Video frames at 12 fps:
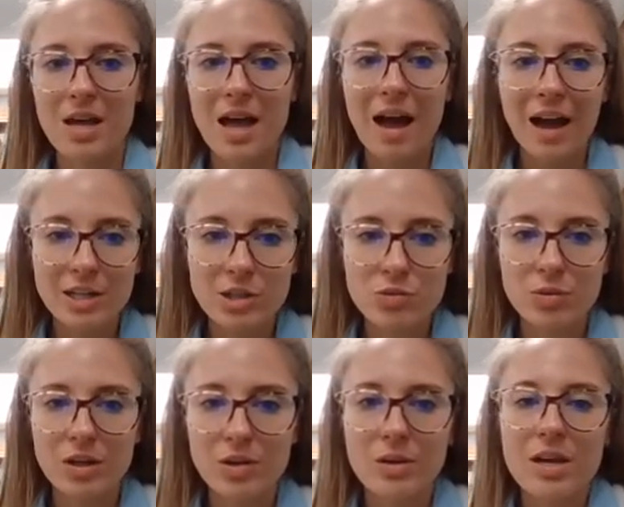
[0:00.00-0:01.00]

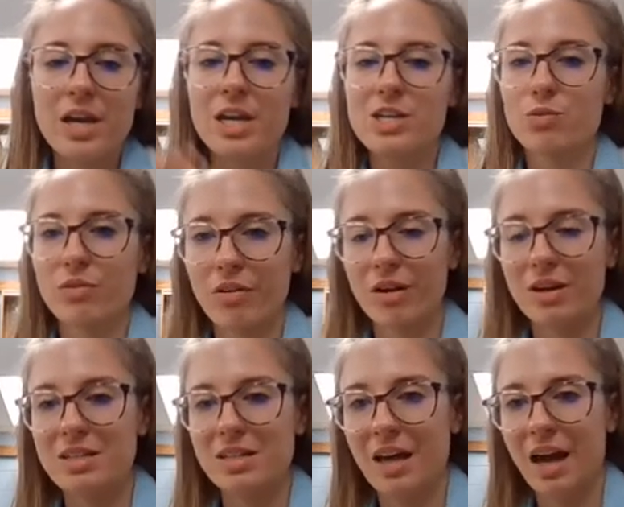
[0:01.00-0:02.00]
Hydro is referring
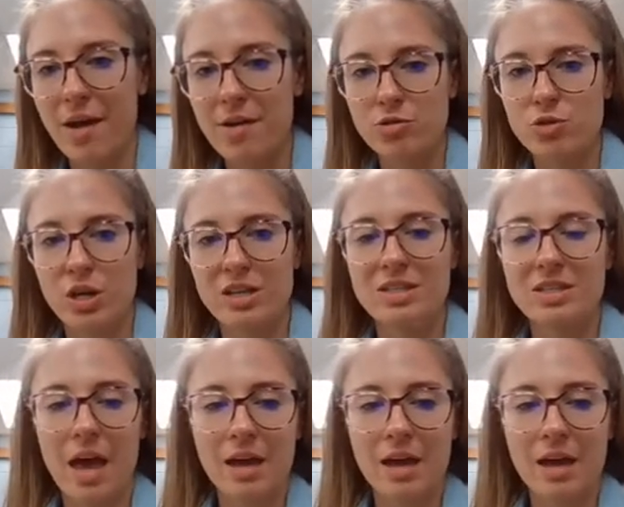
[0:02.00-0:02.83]
to the hydrogens,